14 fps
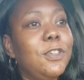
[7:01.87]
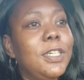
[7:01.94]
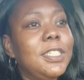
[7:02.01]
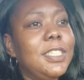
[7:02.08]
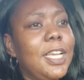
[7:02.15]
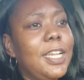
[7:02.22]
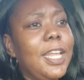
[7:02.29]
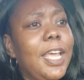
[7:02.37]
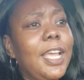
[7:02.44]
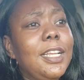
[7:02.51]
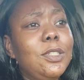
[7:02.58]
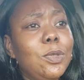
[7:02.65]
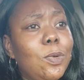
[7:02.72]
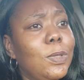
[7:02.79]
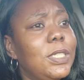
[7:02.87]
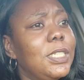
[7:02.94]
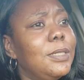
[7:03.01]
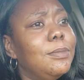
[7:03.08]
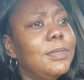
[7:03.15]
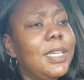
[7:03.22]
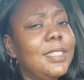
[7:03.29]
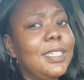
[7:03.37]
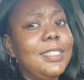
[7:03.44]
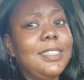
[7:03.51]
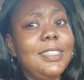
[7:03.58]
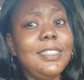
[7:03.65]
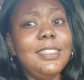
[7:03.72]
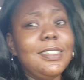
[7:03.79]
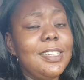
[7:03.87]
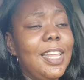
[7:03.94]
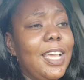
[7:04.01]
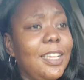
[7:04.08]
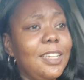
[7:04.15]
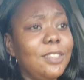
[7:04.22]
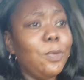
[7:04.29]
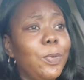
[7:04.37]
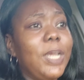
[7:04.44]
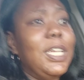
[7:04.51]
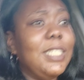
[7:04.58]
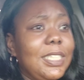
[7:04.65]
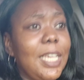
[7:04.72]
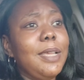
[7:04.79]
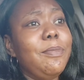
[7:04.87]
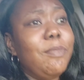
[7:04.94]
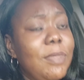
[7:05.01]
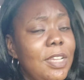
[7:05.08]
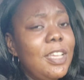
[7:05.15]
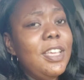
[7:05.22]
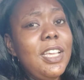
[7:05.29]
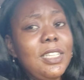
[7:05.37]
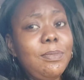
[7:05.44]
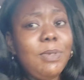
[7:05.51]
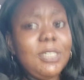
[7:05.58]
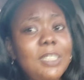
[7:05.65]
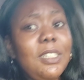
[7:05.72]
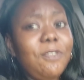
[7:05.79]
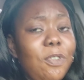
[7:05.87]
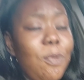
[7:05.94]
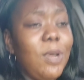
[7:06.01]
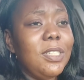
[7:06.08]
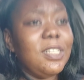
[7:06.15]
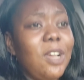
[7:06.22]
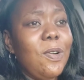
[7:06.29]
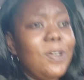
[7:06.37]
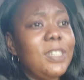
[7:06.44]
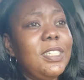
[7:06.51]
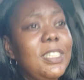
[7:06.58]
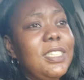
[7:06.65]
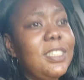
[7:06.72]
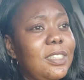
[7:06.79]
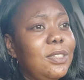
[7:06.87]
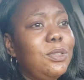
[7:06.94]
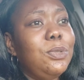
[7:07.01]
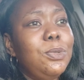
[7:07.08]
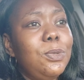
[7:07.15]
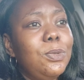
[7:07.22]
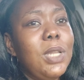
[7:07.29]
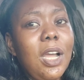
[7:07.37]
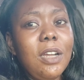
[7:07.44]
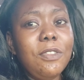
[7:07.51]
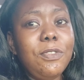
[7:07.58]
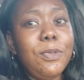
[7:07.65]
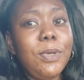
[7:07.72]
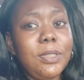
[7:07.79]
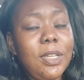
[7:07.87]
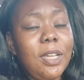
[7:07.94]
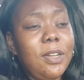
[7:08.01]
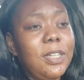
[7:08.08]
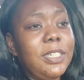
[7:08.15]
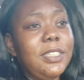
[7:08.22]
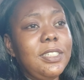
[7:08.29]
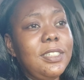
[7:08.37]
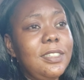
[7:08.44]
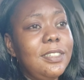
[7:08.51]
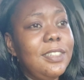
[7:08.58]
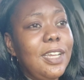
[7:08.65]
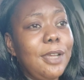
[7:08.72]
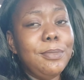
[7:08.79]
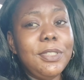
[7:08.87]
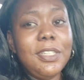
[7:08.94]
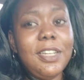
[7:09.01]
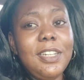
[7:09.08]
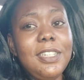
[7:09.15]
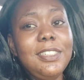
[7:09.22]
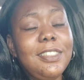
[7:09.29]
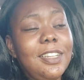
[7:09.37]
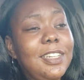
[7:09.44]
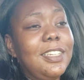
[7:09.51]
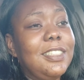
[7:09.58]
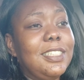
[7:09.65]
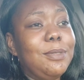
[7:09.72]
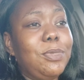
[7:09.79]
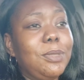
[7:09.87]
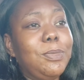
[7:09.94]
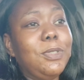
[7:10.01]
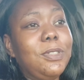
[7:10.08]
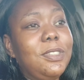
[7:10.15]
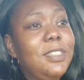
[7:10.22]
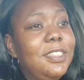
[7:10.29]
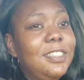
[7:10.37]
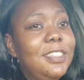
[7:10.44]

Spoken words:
for it. And I told him that I didn't like the wait time, especially for what I ordered. It too long for what I ordered. I'm sorry, it's unacceptable.